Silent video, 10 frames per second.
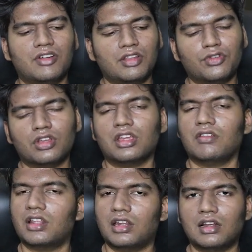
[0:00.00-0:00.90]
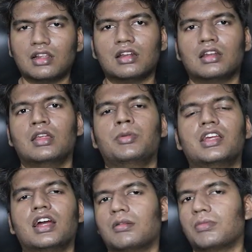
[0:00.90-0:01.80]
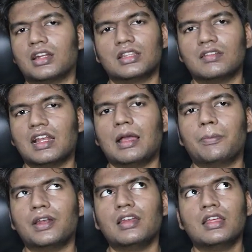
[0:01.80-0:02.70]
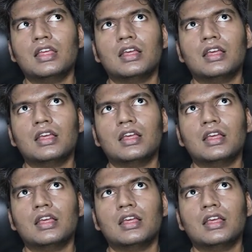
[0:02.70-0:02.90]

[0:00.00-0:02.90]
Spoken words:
Even if you give a real debit card number, nothing will happen.